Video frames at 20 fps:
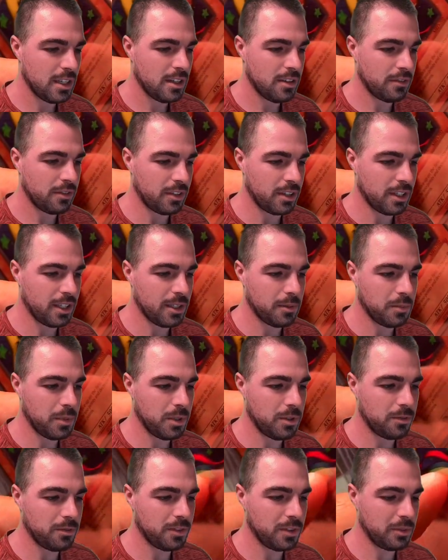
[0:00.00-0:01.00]
for him.
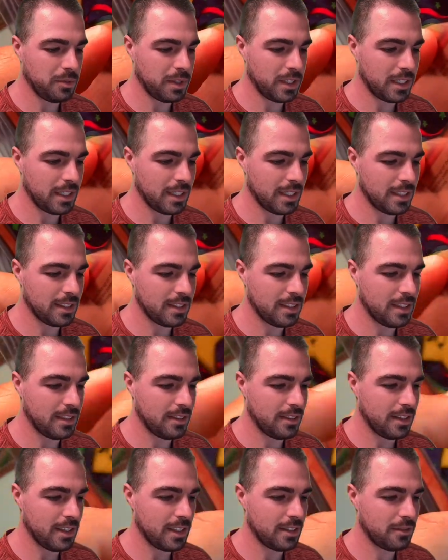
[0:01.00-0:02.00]
Hopefully we can get a 10
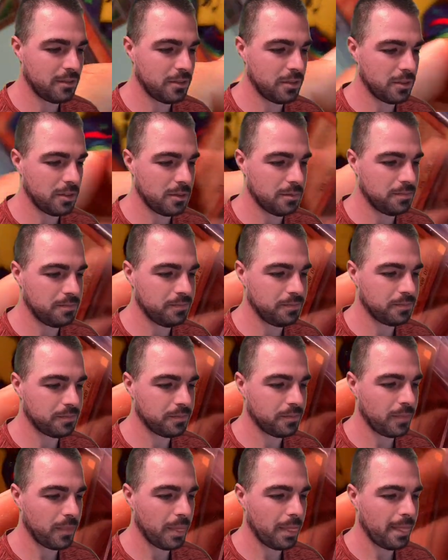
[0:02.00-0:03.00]
on that for him.
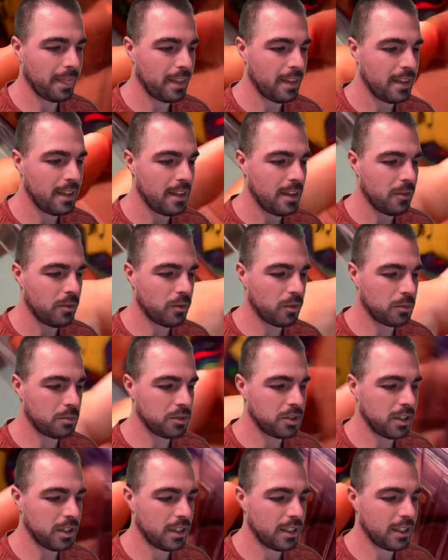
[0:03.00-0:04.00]

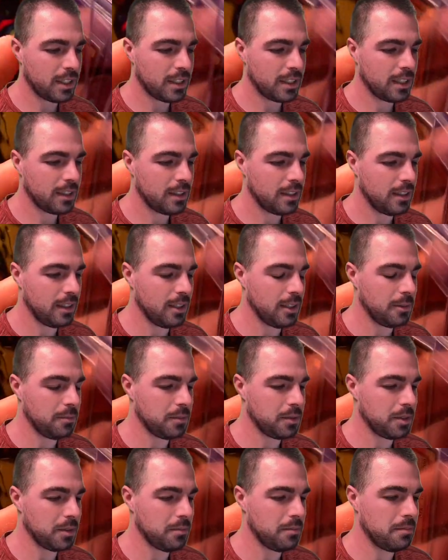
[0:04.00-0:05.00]
Wormdrake,
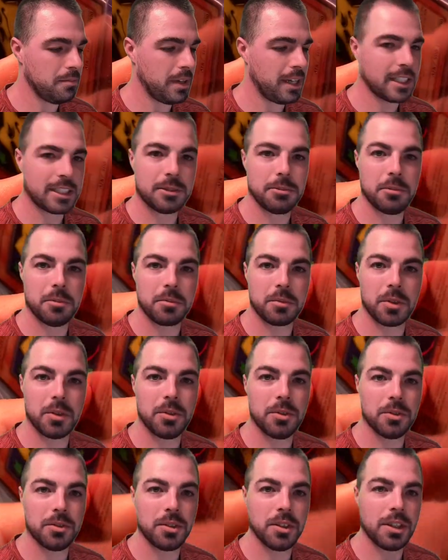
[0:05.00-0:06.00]
some Maximum
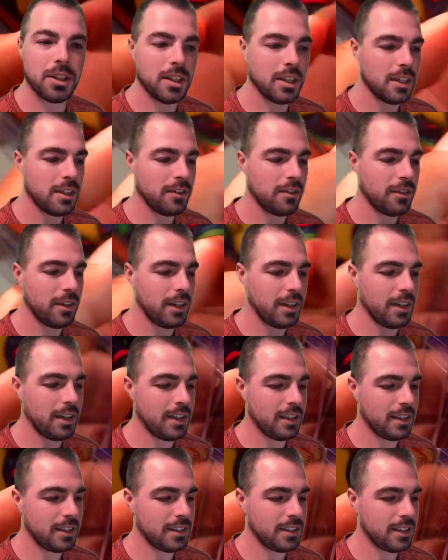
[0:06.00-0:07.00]
Gold Red
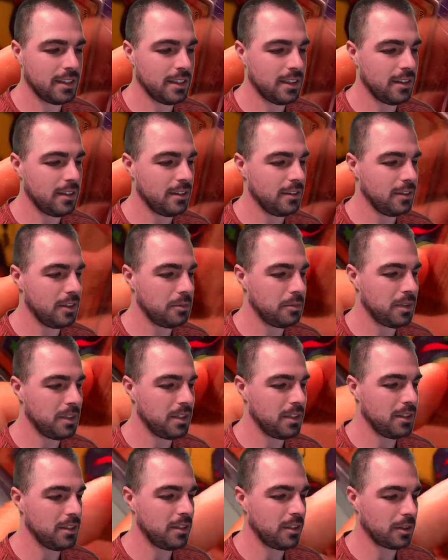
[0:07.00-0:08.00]
Eyes, and
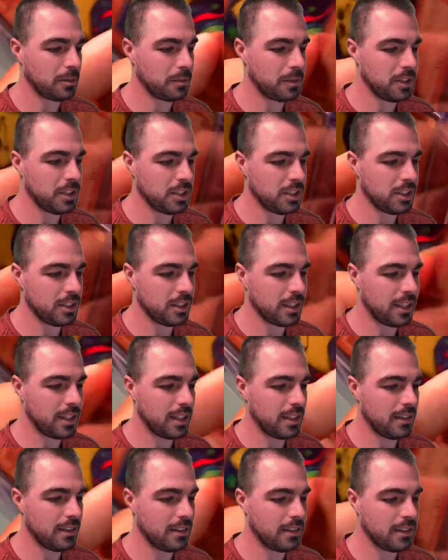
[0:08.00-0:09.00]
Unlimited Dark Magician of
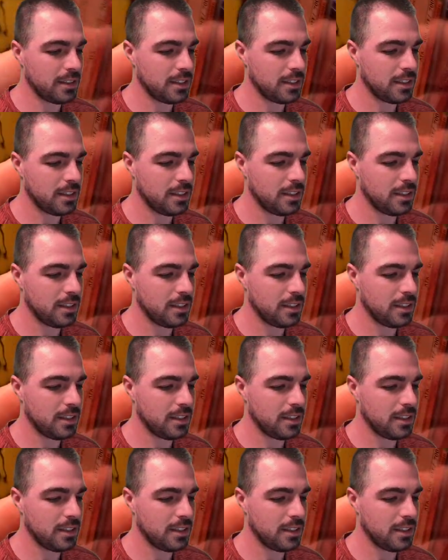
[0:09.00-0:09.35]
Chaos.